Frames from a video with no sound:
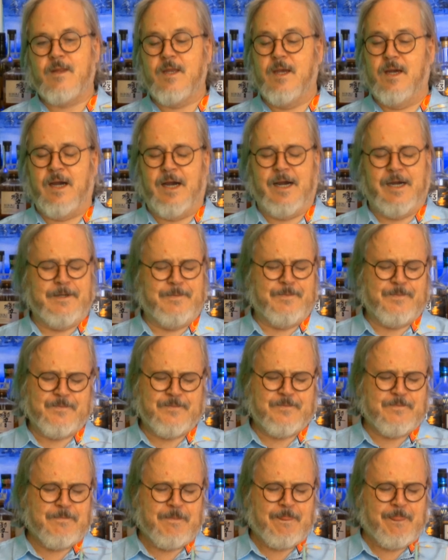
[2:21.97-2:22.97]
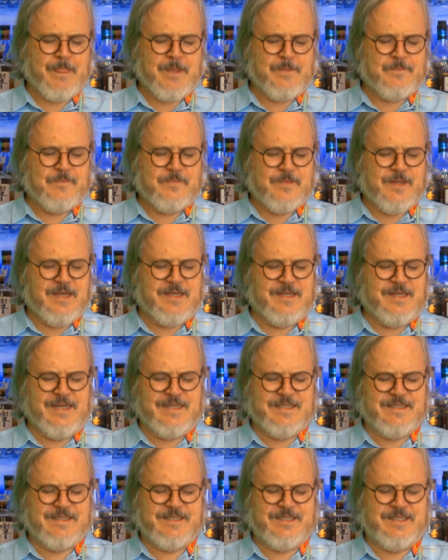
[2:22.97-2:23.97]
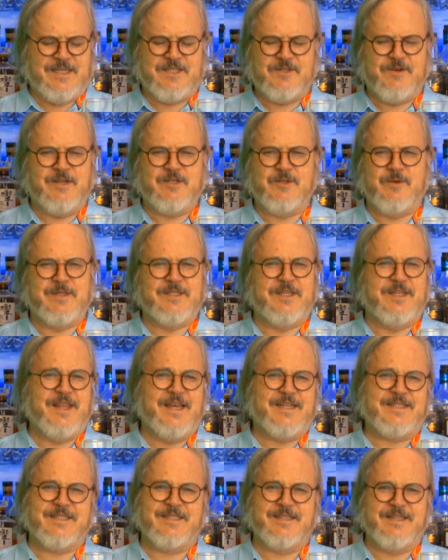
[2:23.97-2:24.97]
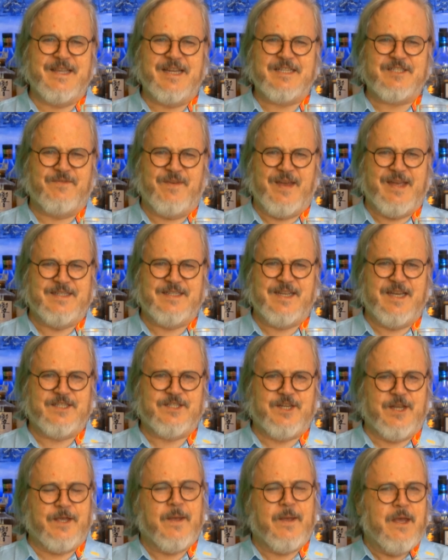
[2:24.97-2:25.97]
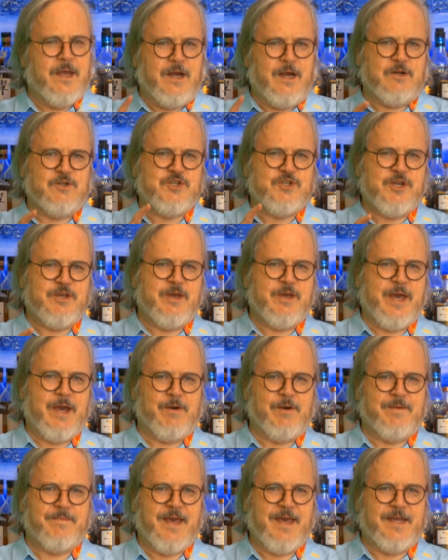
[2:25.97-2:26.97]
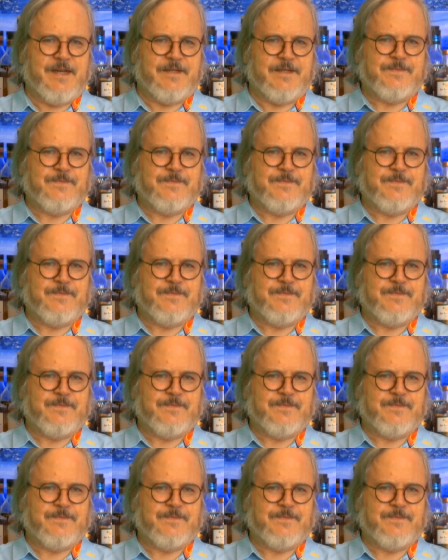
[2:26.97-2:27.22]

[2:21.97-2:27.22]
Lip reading: Oh, and like Sazeracs always said, that's fantastic. I'll show you how I made it.